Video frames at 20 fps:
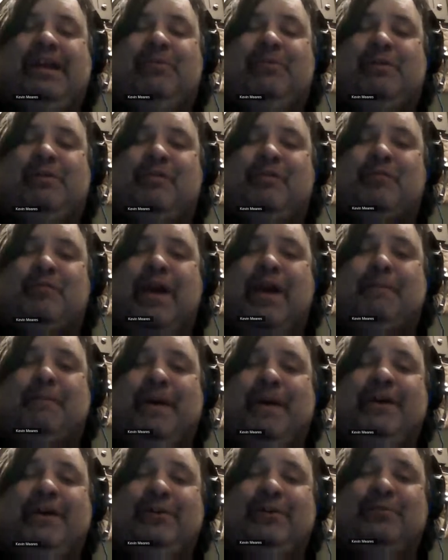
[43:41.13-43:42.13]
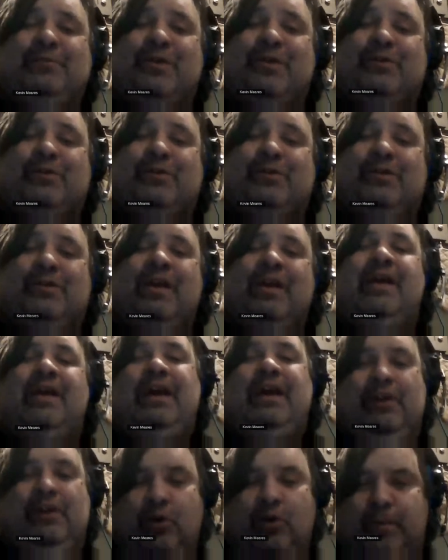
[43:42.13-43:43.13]
to get rid of a vampire in folklore,
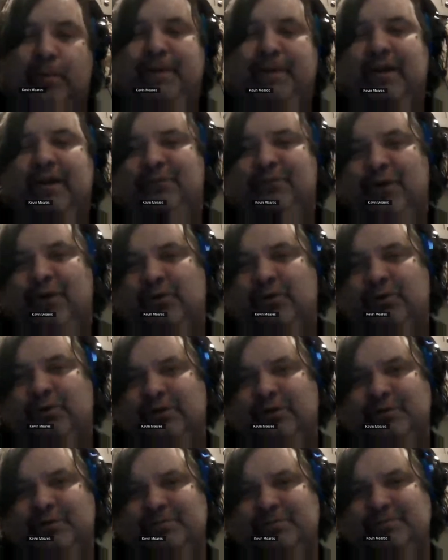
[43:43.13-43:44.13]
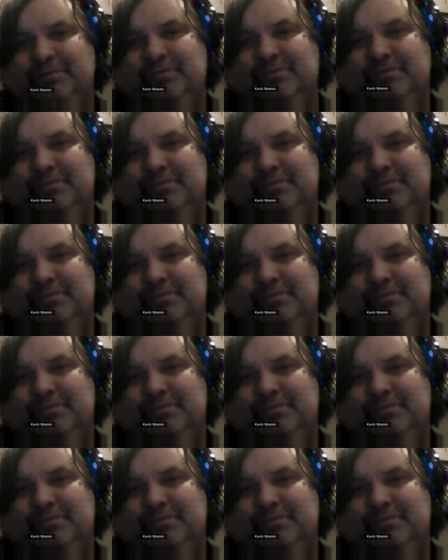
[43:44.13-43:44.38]
in European folklore?